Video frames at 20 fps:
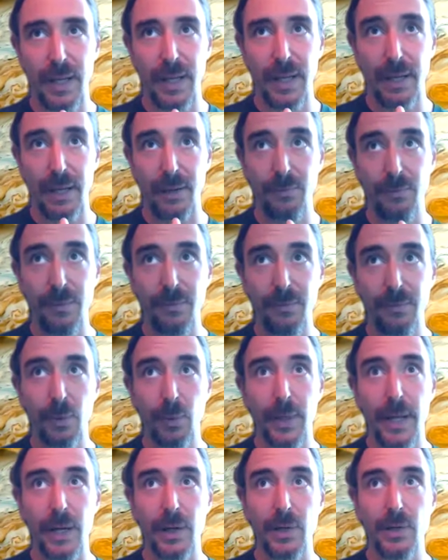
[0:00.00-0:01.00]
fifth
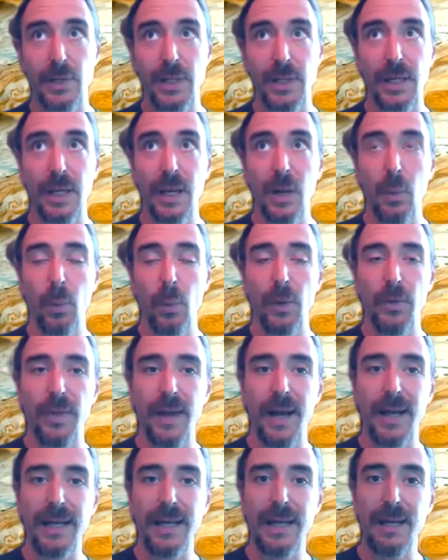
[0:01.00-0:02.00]
lord energy with
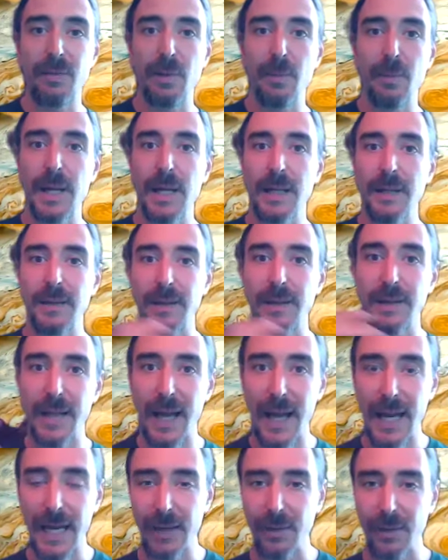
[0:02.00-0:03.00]
the idea of it being in the
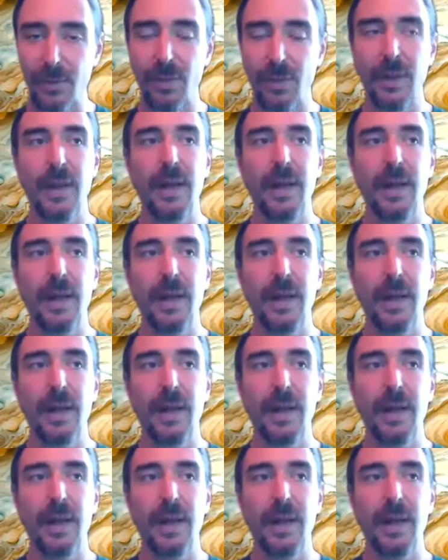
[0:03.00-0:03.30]
ninth,